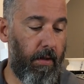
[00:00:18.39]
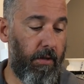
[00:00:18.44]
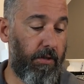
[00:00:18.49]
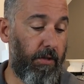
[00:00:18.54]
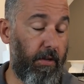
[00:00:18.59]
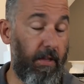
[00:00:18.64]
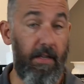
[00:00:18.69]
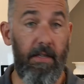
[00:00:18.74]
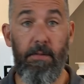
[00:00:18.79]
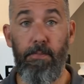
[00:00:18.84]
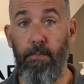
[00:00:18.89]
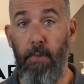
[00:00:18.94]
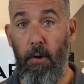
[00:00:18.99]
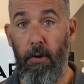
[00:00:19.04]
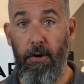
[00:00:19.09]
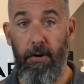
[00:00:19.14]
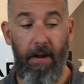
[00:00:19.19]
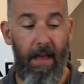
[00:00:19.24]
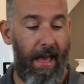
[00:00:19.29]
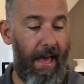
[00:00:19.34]
So this
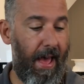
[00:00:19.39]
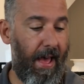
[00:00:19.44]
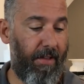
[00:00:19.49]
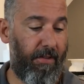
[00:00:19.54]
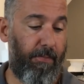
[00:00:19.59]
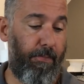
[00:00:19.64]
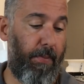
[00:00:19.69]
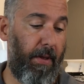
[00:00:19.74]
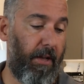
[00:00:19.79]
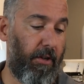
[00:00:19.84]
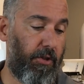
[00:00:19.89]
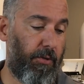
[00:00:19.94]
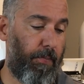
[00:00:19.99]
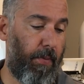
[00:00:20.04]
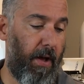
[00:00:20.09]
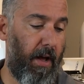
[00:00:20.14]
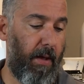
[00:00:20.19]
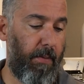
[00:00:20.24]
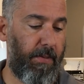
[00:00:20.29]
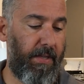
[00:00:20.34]
boater has bilge
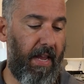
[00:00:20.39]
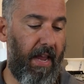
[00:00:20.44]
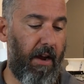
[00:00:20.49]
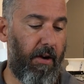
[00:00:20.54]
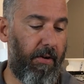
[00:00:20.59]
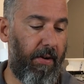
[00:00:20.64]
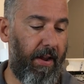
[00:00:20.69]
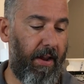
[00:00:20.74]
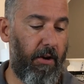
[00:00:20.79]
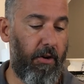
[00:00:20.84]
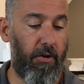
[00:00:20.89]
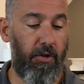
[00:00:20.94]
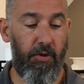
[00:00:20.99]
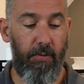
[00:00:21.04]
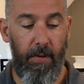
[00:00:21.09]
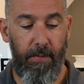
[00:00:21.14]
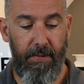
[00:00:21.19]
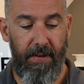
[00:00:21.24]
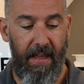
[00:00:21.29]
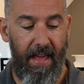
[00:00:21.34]
pumps, aerator,
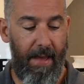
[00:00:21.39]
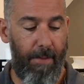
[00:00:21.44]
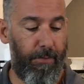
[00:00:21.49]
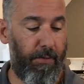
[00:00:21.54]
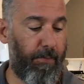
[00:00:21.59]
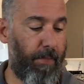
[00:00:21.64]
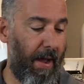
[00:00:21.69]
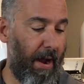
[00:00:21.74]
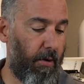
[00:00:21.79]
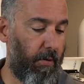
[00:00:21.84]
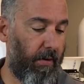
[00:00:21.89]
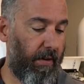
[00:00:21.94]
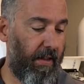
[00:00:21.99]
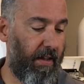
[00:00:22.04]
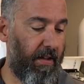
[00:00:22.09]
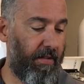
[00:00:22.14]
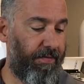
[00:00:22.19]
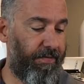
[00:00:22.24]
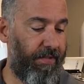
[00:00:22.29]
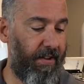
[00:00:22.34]
trim tabs, power
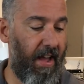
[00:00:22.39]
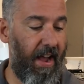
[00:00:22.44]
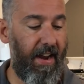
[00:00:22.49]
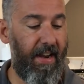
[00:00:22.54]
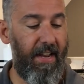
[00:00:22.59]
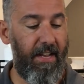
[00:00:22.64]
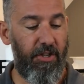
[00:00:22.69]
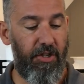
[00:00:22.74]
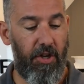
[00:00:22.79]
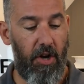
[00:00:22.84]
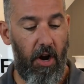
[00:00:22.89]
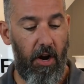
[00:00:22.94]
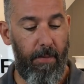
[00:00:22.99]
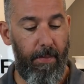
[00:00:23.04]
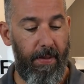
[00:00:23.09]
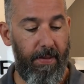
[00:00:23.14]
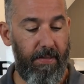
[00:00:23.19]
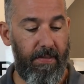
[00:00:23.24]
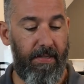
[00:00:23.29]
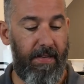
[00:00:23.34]
lift, 9 inch
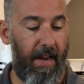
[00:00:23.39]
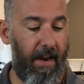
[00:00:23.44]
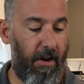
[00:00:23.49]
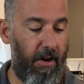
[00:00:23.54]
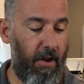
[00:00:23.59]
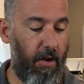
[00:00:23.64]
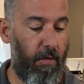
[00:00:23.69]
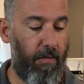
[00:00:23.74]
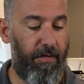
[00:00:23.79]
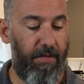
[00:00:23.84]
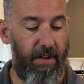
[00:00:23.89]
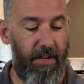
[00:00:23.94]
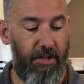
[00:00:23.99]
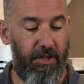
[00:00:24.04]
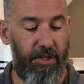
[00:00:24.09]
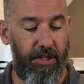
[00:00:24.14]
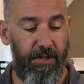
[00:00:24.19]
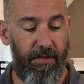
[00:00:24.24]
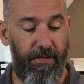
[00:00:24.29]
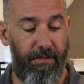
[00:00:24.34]
Garmin, stereo,
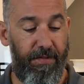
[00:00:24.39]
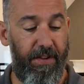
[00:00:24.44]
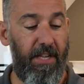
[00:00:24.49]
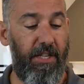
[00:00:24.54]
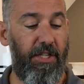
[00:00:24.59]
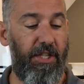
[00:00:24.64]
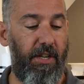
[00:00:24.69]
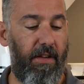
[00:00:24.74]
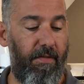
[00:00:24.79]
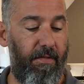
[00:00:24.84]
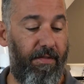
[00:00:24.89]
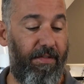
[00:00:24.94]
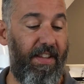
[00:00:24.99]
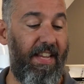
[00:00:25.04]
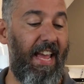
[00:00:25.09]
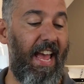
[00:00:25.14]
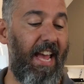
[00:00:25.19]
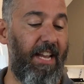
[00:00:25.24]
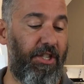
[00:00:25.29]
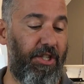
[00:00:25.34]
VG,
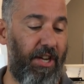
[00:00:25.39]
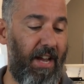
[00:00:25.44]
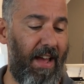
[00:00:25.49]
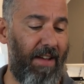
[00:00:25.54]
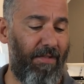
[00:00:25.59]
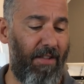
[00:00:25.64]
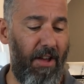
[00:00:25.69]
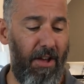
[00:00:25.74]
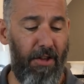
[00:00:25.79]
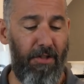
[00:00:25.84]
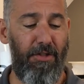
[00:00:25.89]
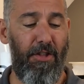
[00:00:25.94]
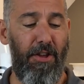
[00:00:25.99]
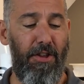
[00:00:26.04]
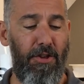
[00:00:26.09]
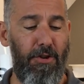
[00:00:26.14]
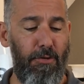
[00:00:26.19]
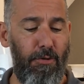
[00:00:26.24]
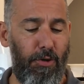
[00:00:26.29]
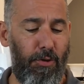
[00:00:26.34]
VHF, the
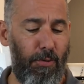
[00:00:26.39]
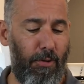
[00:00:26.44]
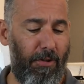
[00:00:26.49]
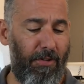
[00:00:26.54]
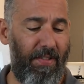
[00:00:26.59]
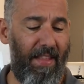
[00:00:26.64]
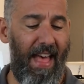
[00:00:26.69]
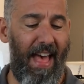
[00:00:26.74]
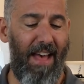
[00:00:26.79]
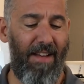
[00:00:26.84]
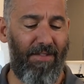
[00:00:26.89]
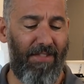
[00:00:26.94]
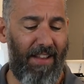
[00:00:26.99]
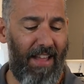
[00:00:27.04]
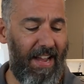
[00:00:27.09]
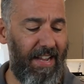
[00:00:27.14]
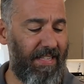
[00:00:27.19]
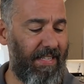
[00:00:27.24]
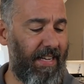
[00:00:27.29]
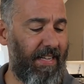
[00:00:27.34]
usual nav
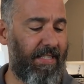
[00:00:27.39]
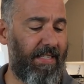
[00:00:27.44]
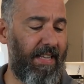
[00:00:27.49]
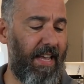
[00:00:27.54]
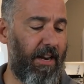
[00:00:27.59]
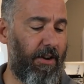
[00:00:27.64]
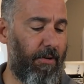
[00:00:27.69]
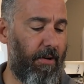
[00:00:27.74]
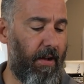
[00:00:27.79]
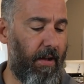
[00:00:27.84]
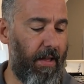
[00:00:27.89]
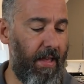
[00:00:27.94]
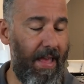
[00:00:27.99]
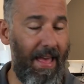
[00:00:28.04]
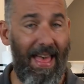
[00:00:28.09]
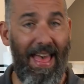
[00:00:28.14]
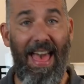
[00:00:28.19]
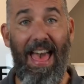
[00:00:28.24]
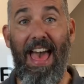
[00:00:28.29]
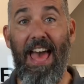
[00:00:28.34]
lights, etc.,
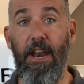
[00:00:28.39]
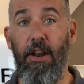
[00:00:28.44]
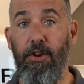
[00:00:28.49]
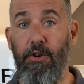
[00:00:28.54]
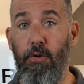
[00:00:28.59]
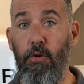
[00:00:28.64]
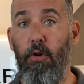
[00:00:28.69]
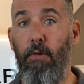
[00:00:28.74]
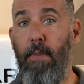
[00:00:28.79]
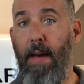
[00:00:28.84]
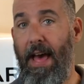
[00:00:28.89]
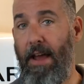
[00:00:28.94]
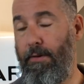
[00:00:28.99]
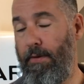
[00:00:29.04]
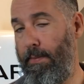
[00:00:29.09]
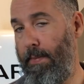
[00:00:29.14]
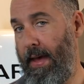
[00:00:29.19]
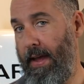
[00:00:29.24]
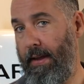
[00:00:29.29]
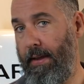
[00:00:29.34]
and a dual
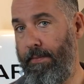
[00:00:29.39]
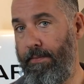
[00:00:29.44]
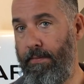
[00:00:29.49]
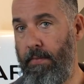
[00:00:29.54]
battery bank.